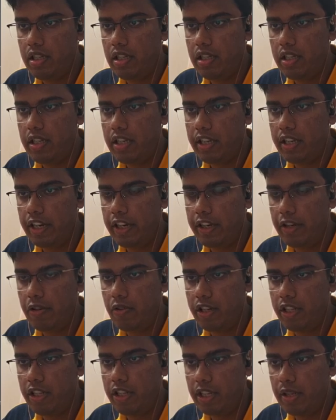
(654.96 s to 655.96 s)
Can I do
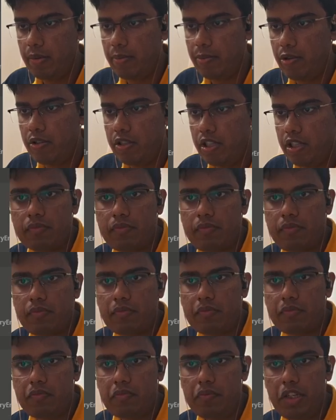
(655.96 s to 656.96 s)
anything about that?
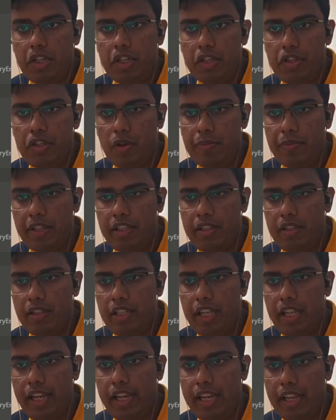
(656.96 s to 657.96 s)
So I'm
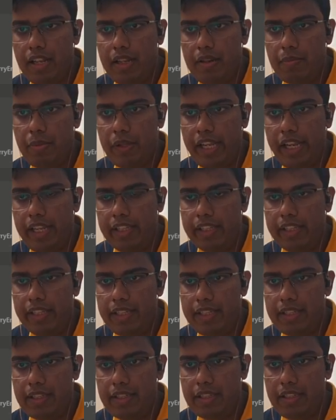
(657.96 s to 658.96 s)
thinking playing
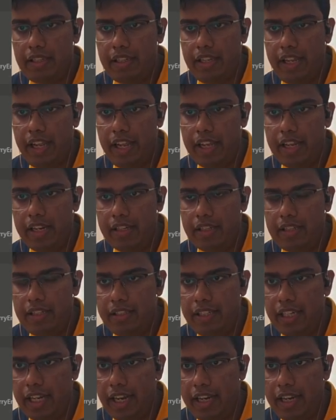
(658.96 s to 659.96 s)
this here, check,